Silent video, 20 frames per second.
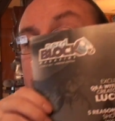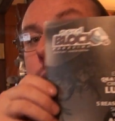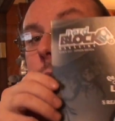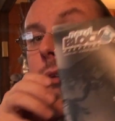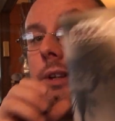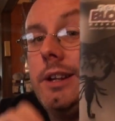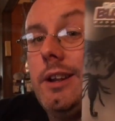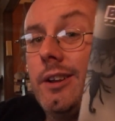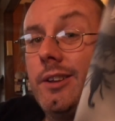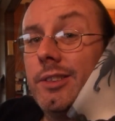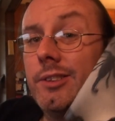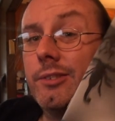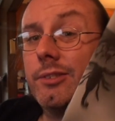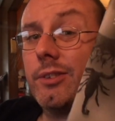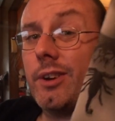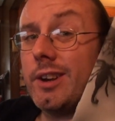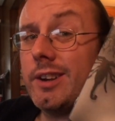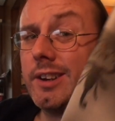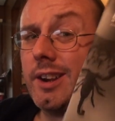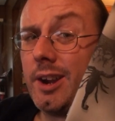only on the
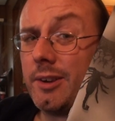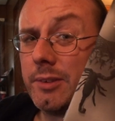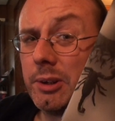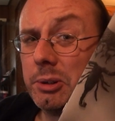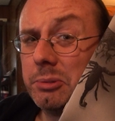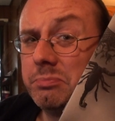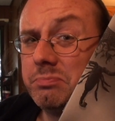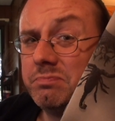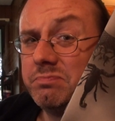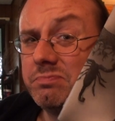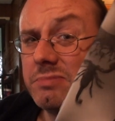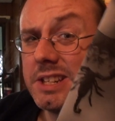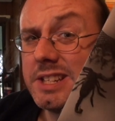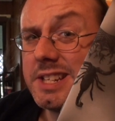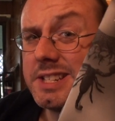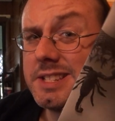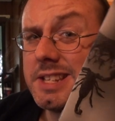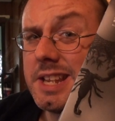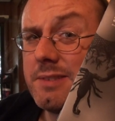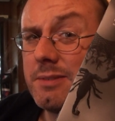front cover. It
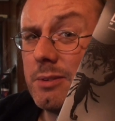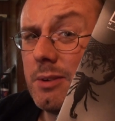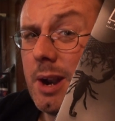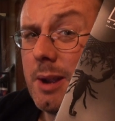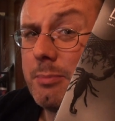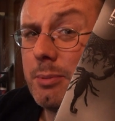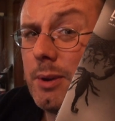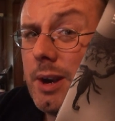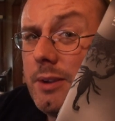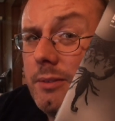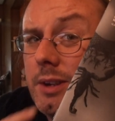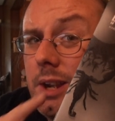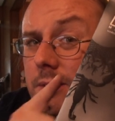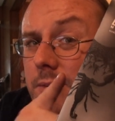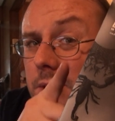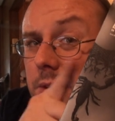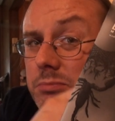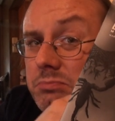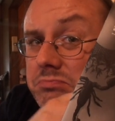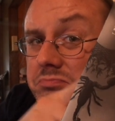doesn't have a wraparound
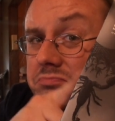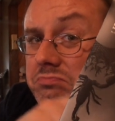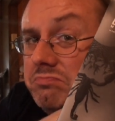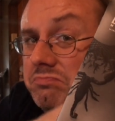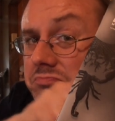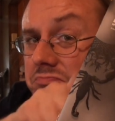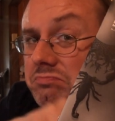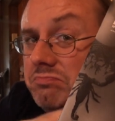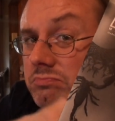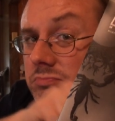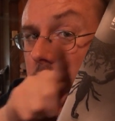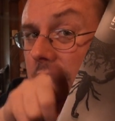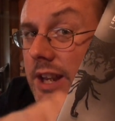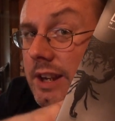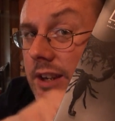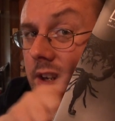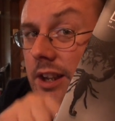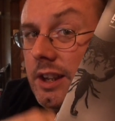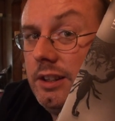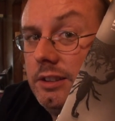cover
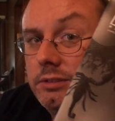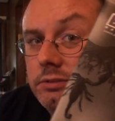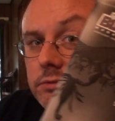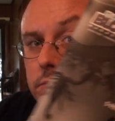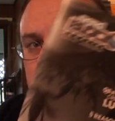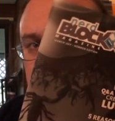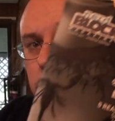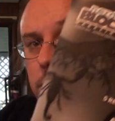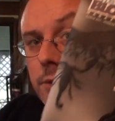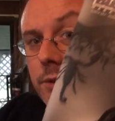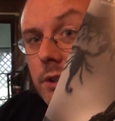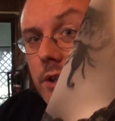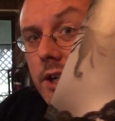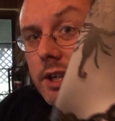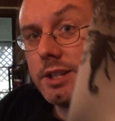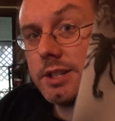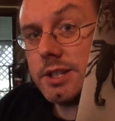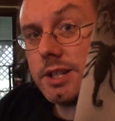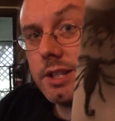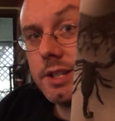like uh, Loot
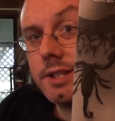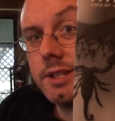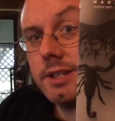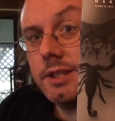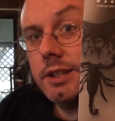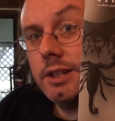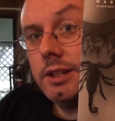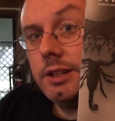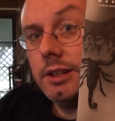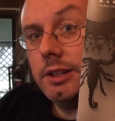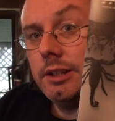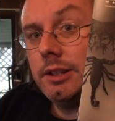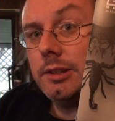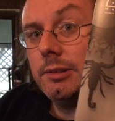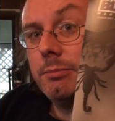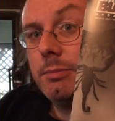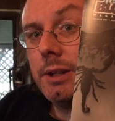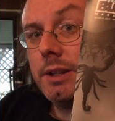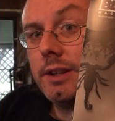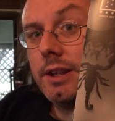Crates does.
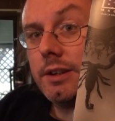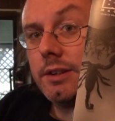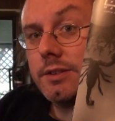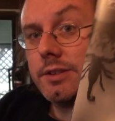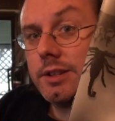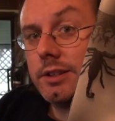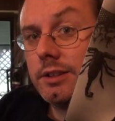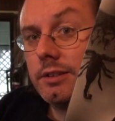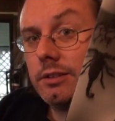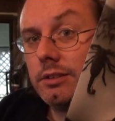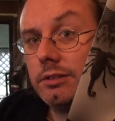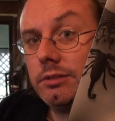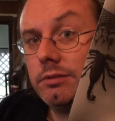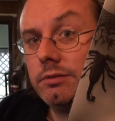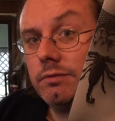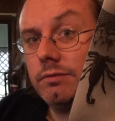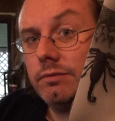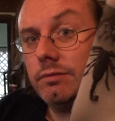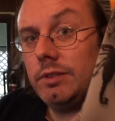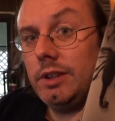But there's a little
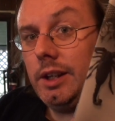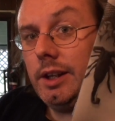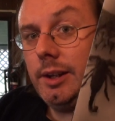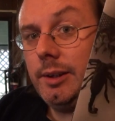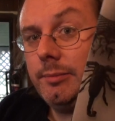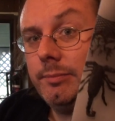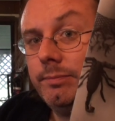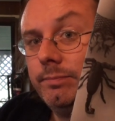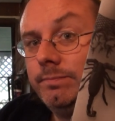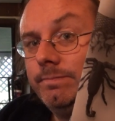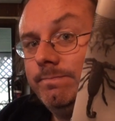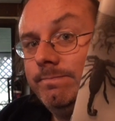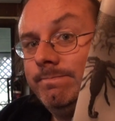um,